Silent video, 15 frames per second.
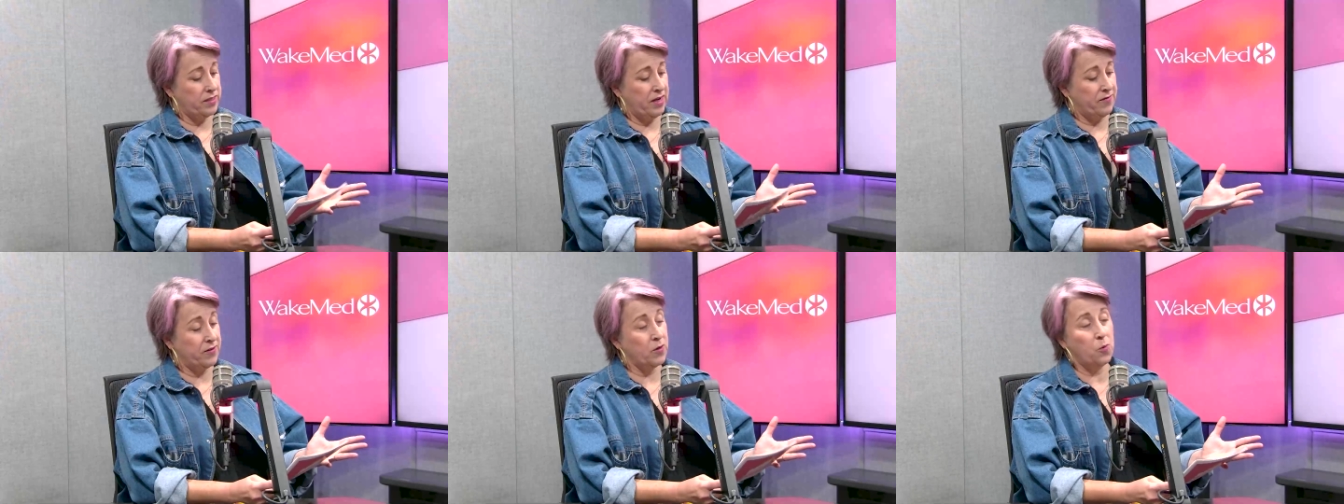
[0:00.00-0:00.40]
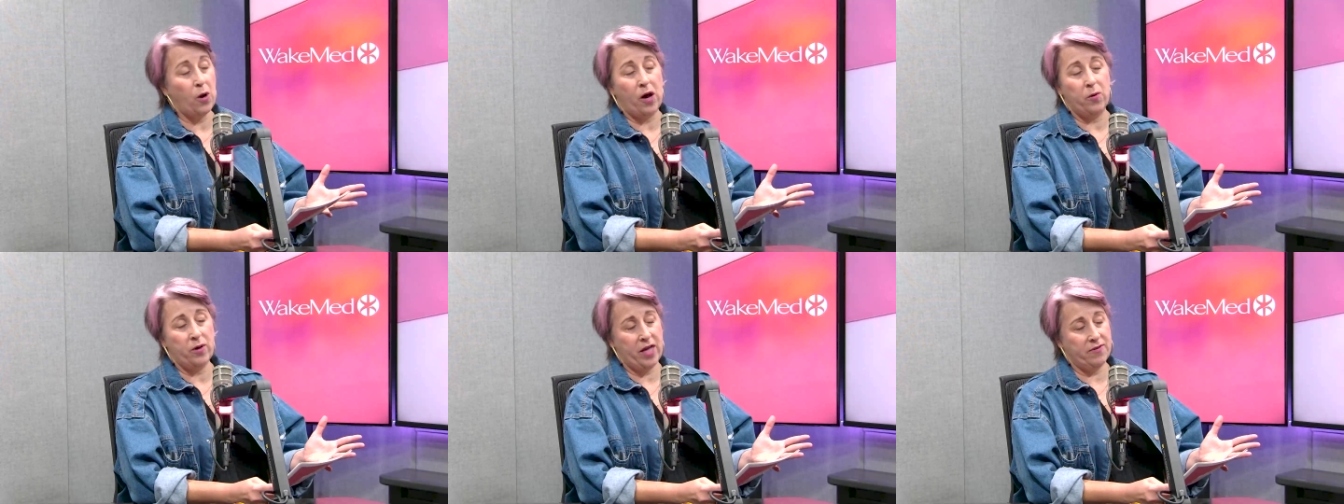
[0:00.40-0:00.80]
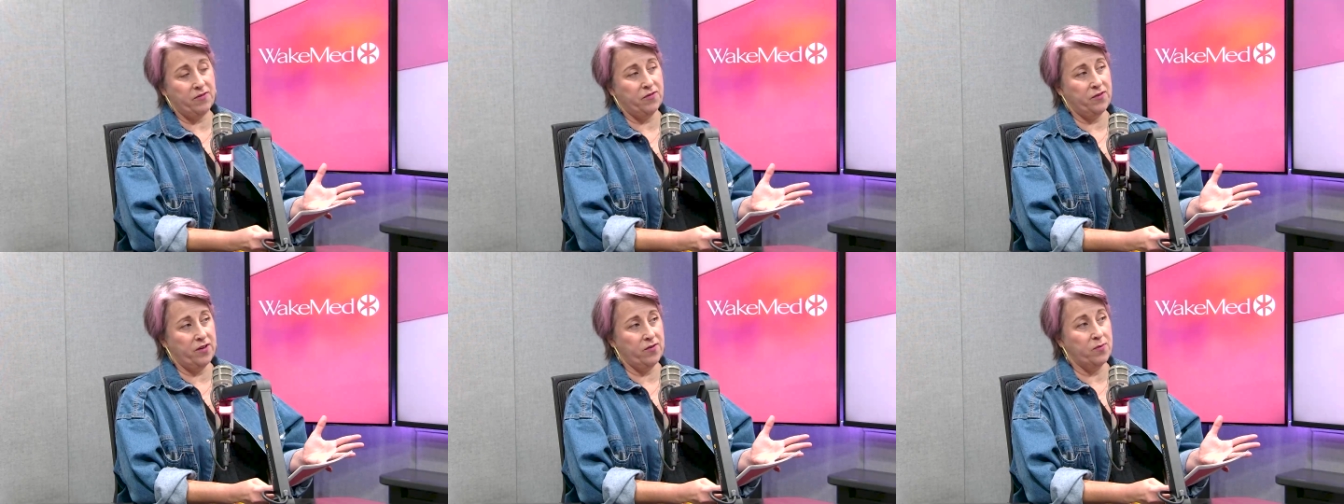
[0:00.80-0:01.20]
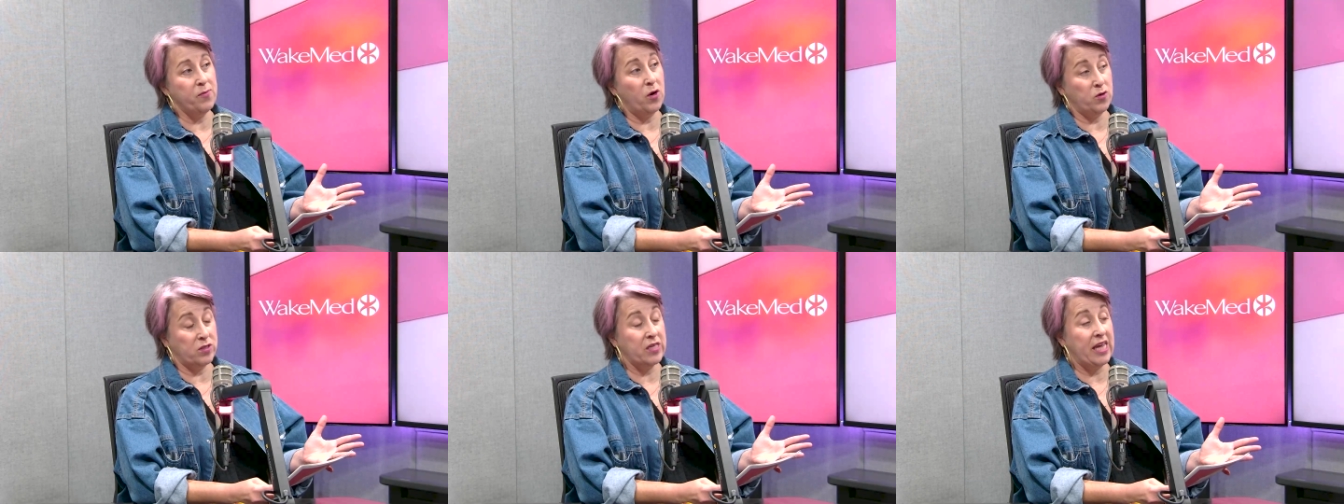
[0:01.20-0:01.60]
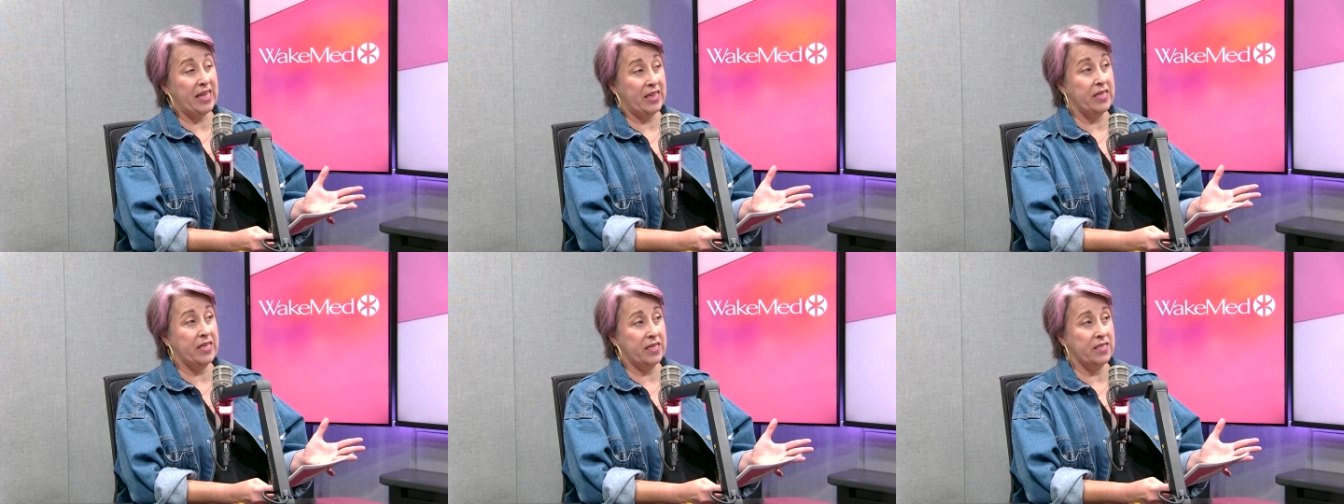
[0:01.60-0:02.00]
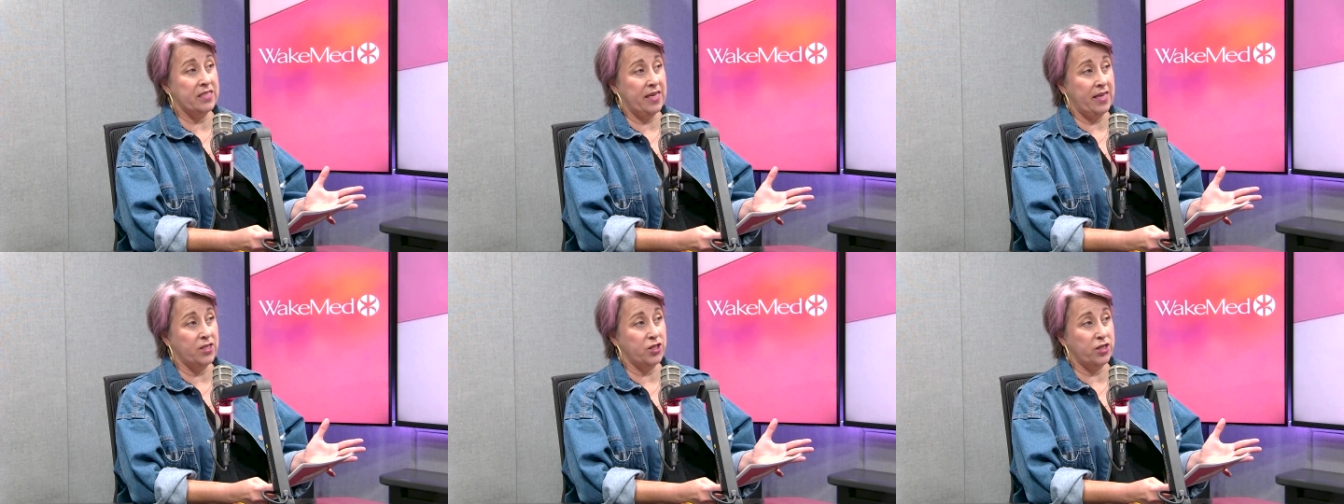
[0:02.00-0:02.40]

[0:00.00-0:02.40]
definitely, while we have a fever, most likely contagious.